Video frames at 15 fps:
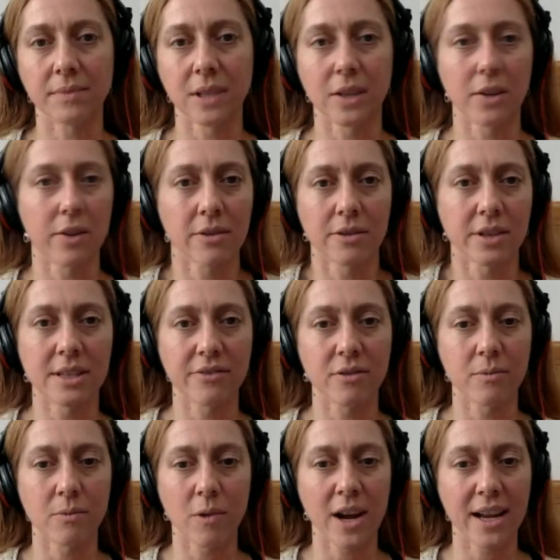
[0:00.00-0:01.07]
learned in
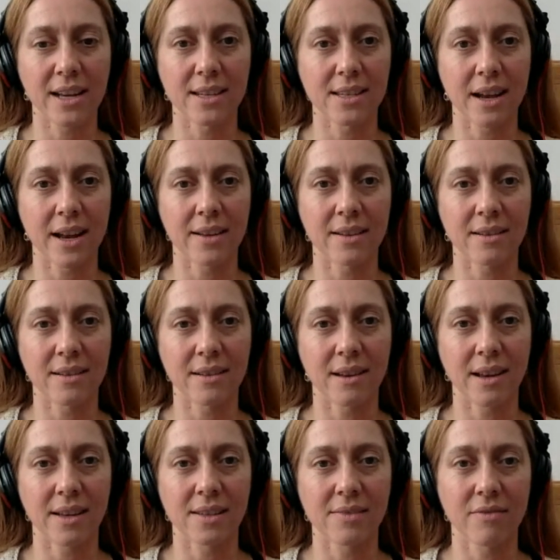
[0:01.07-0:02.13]
different ways and
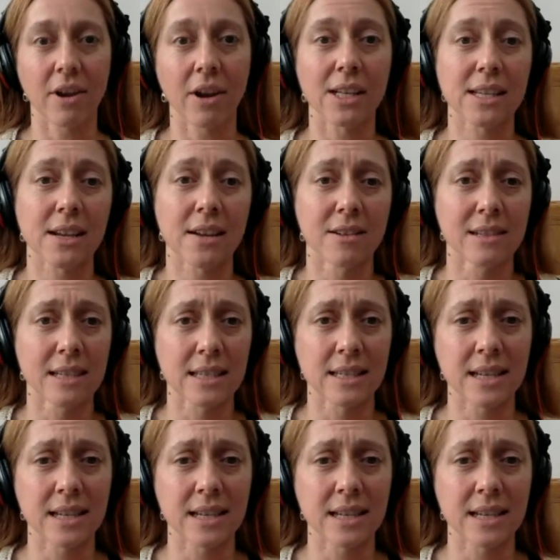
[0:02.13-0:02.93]
is very skilled as a